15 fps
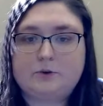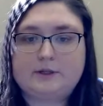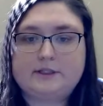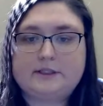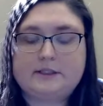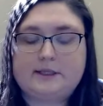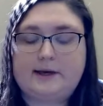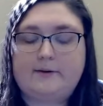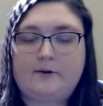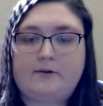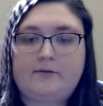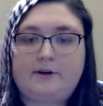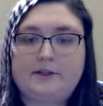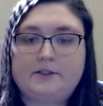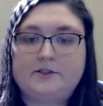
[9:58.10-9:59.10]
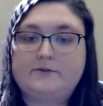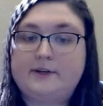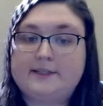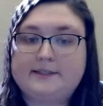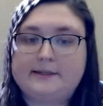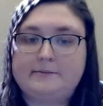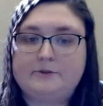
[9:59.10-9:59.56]
source that refers
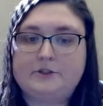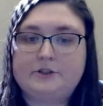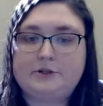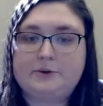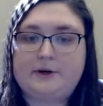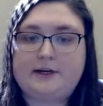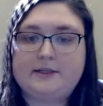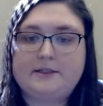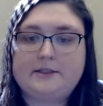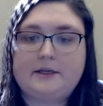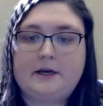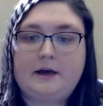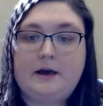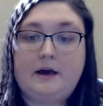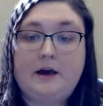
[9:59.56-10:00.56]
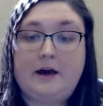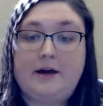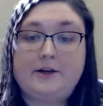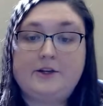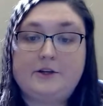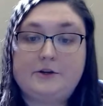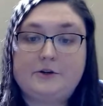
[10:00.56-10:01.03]
victims to us. A
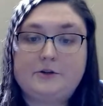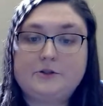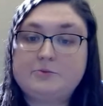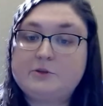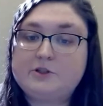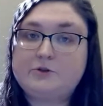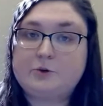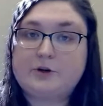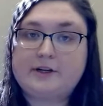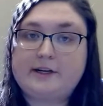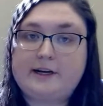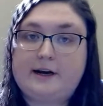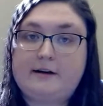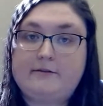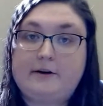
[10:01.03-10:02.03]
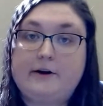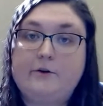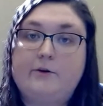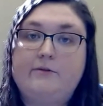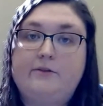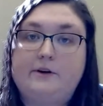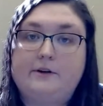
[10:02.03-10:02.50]
huge majority of
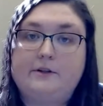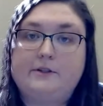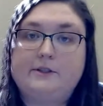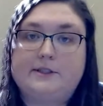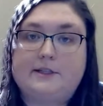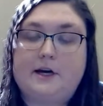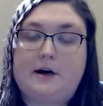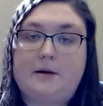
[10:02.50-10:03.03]
our referrals